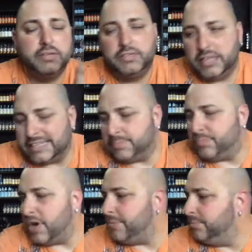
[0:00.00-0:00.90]
That's a
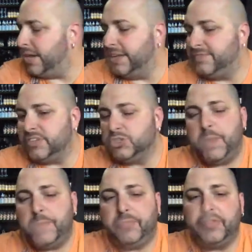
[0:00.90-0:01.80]
problem, buddy. If there's
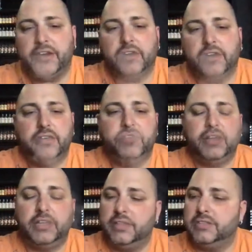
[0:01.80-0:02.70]
people that are,
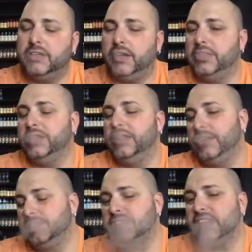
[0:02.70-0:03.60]
uh, uh, and,
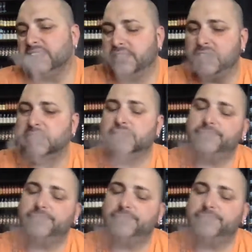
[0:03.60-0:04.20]
and see, that's that's